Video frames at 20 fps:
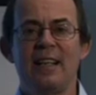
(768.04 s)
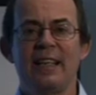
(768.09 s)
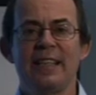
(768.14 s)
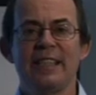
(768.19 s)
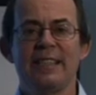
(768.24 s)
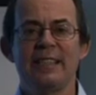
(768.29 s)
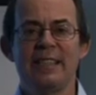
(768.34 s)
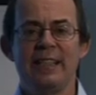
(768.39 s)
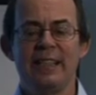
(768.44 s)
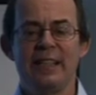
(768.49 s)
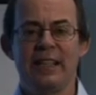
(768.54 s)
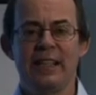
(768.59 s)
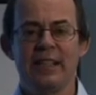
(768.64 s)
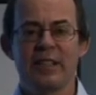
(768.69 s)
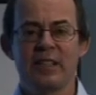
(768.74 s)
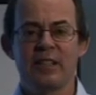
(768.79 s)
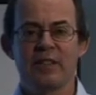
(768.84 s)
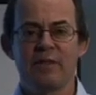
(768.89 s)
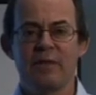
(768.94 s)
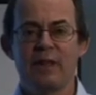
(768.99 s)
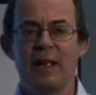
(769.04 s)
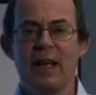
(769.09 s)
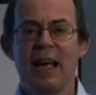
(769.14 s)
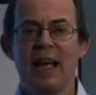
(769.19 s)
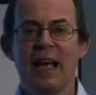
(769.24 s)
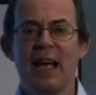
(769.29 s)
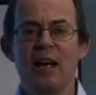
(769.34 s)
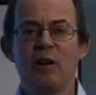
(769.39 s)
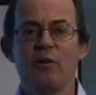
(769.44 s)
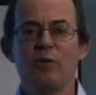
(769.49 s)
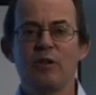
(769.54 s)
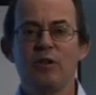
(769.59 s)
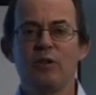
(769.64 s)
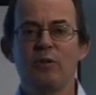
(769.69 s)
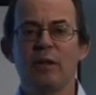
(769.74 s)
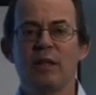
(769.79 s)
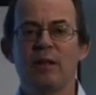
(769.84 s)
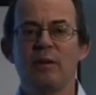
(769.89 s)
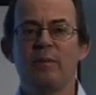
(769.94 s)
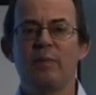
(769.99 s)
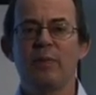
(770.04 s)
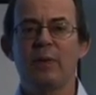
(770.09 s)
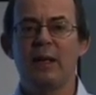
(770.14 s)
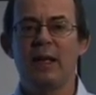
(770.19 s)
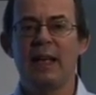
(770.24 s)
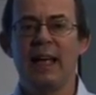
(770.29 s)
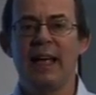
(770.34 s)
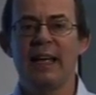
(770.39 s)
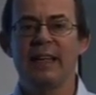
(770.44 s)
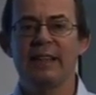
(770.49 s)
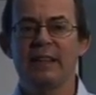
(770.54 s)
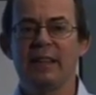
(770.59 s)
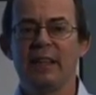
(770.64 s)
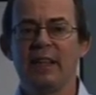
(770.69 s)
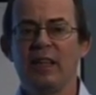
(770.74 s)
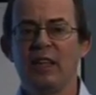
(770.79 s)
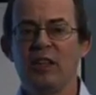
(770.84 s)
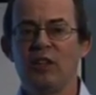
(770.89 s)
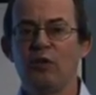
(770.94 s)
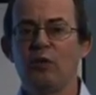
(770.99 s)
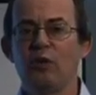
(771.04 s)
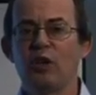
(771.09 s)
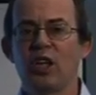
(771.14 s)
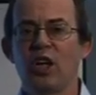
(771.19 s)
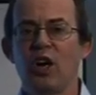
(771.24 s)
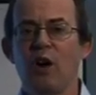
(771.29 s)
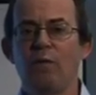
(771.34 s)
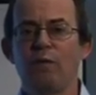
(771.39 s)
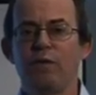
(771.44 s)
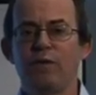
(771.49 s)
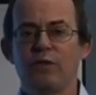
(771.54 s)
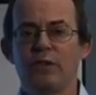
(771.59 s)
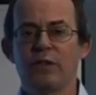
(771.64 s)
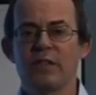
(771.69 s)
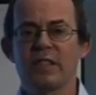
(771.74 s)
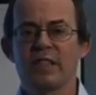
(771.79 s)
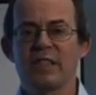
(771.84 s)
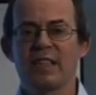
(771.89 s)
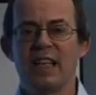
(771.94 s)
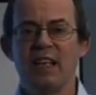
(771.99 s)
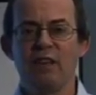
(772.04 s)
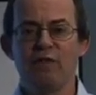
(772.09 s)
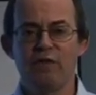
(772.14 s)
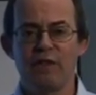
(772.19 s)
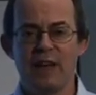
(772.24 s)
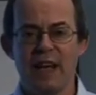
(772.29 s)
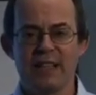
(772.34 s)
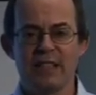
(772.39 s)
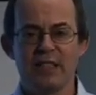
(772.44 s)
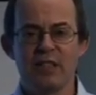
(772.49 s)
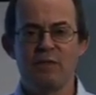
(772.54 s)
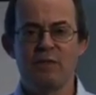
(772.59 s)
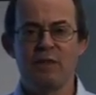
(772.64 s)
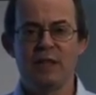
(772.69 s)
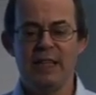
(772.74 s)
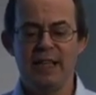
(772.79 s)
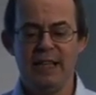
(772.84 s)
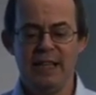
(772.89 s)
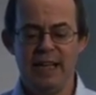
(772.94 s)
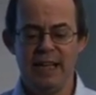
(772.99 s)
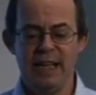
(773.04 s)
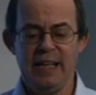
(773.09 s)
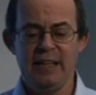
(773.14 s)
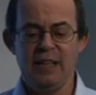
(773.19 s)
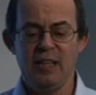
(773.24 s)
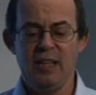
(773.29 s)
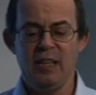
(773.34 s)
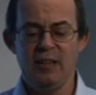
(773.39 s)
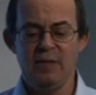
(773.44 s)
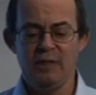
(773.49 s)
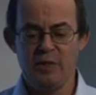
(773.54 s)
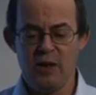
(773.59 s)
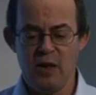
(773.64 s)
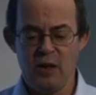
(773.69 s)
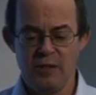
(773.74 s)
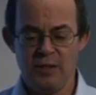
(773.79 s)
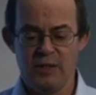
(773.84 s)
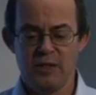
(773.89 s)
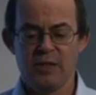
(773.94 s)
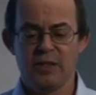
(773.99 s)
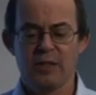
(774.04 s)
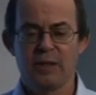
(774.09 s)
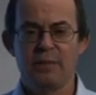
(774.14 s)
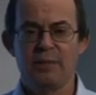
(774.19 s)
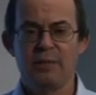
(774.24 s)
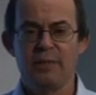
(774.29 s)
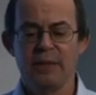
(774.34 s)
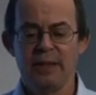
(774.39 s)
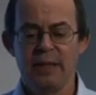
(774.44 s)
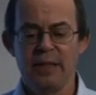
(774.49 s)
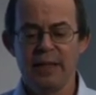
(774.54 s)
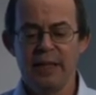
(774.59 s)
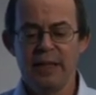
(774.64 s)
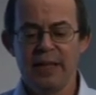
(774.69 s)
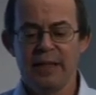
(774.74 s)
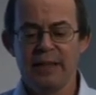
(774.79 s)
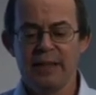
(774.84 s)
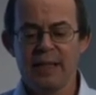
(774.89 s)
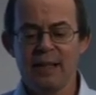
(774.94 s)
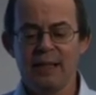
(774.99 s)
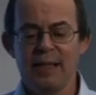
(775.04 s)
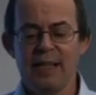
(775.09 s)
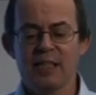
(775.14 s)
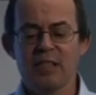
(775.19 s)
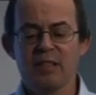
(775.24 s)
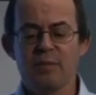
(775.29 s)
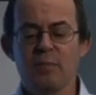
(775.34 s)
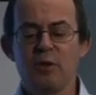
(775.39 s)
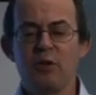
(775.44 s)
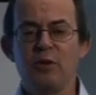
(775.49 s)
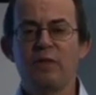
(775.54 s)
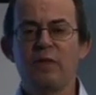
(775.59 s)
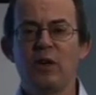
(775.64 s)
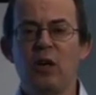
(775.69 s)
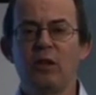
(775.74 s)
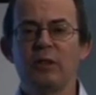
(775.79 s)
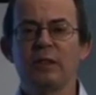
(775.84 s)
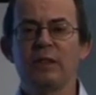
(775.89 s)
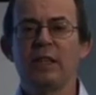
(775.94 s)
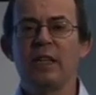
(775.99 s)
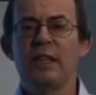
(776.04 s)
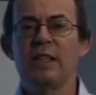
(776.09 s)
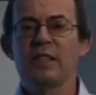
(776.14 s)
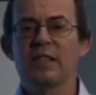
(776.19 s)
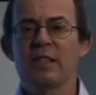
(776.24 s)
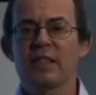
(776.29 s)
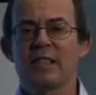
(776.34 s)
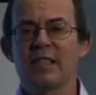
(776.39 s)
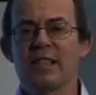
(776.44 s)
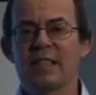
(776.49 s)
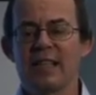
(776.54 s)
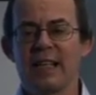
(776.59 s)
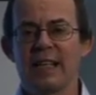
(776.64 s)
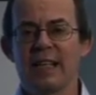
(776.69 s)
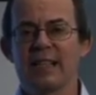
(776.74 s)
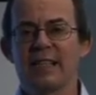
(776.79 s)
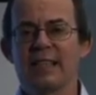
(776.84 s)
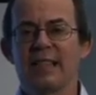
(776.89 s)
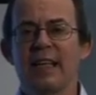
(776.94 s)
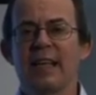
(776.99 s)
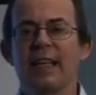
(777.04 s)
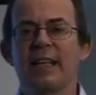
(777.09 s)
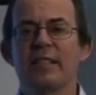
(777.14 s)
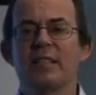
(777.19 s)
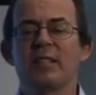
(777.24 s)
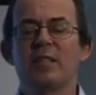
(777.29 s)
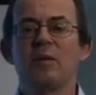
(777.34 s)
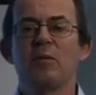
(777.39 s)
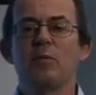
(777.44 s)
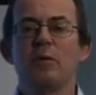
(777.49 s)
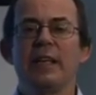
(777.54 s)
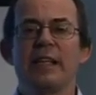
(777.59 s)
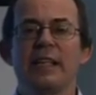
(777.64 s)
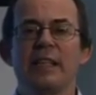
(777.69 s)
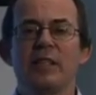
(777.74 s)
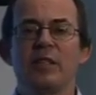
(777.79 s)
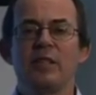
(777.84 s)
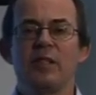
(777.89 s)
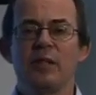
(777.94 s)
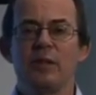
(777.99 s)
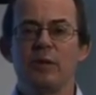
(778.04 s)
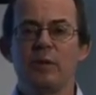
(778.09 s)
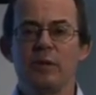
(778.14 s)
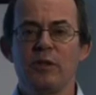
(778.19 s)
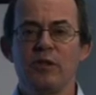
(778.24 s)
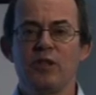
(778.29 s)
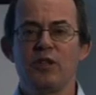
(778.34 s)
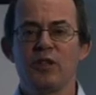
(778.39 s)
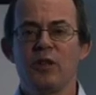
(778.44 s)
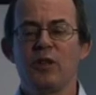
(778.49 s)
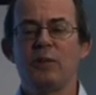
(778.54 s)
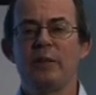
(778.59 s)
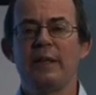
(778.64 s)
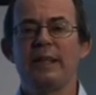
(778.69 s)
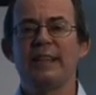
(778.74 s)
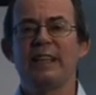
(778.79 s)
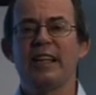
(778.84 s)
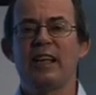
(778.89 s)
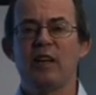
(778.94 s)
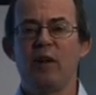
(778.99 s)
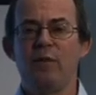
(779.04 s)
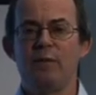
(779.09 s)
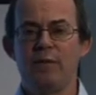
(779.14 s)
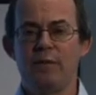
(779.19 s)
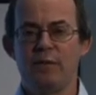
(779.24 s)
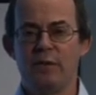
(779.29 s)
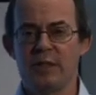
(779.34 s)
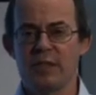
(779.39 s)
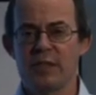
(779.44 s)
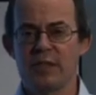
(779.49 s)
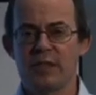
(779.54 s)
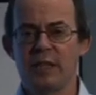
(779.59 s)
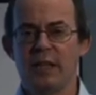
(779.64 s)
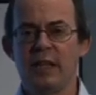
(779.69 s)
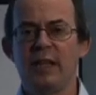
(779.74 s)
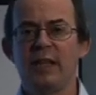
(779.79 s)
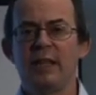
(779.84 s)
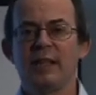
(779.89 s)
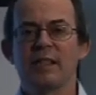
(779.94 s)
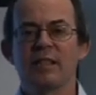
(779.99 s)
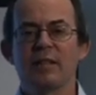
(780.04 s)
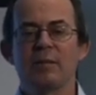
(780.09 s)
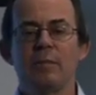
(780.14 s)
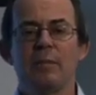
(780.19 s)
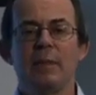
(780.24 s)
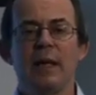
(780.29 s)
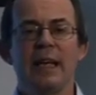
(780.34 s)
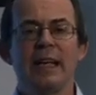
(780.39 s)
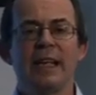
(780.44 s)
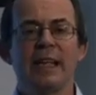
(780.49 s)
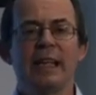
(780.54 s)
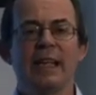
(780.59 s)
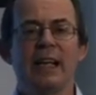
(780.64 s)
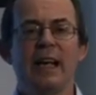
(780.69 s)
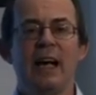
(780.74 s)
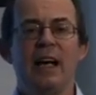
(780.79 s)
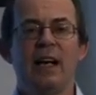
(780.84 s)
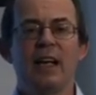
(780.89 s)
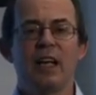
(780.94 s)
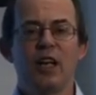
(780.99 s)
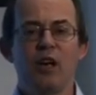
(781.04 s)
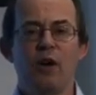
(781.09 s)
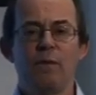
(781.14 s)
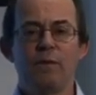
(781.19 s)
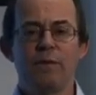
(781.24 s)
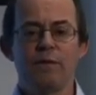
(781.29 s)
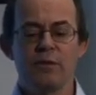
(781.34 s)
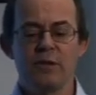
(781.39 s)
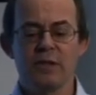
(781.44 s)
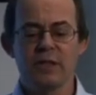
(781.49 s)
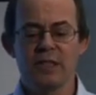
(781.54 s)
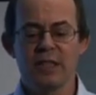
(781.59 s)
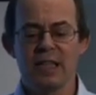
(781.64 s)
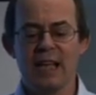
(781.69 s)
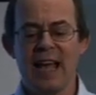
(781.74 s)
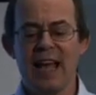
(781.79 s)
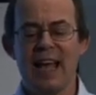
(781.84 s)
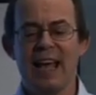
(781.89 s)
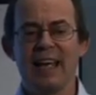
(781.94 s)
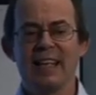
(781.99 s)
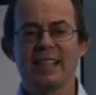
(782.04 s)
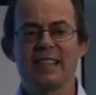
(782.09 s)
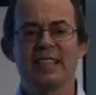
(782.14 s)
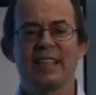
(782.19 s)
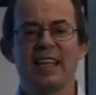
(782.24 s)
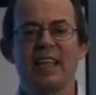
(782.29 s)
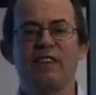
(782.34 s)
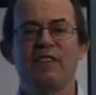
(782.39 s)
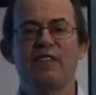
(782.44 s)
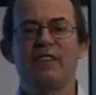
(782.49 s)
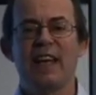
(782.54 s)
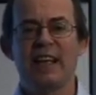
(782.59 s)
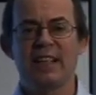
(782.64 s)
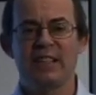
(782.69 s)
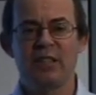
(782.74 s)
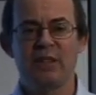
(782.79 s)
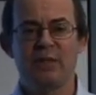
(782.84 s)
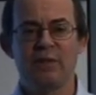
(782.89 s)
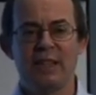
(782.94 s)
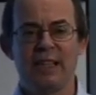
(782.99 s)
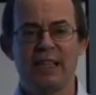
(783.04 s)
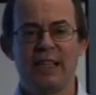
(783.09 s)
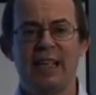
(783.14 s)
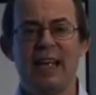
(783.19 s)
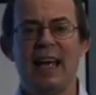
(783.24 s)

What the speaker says: ideas for how you can plan your conference effectively in advance. Now let's move on to 6 things that we can do during the conference to make our conference as effectively